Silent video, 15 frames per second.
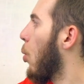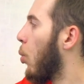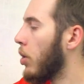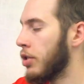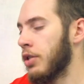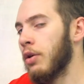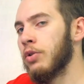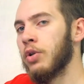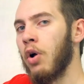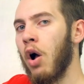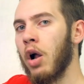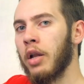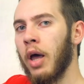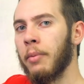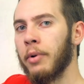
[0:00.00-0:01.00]
Once those are
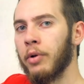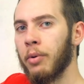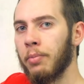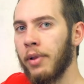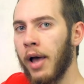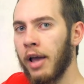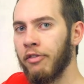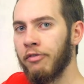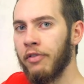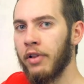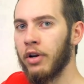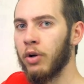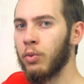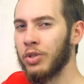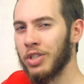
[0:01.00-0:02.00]
on, I'm gonna apply
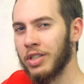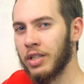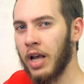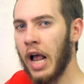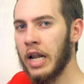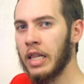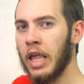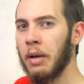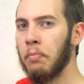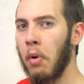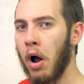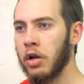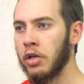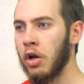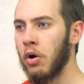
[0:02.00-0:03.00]
filler, which is kind of like
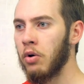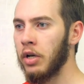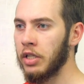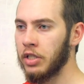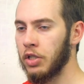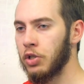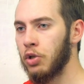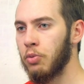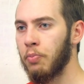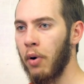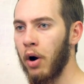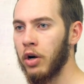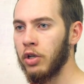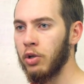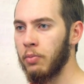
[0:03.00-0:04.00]
Bondo. It's a
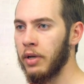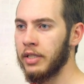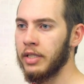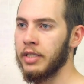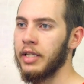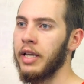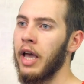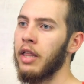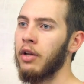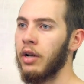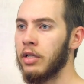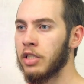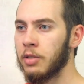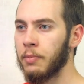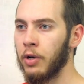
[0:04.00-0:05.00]
two-part, you mix it together
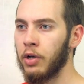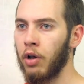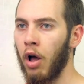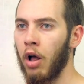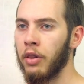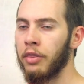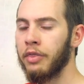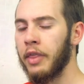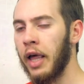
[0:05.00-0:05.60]
and smear it on.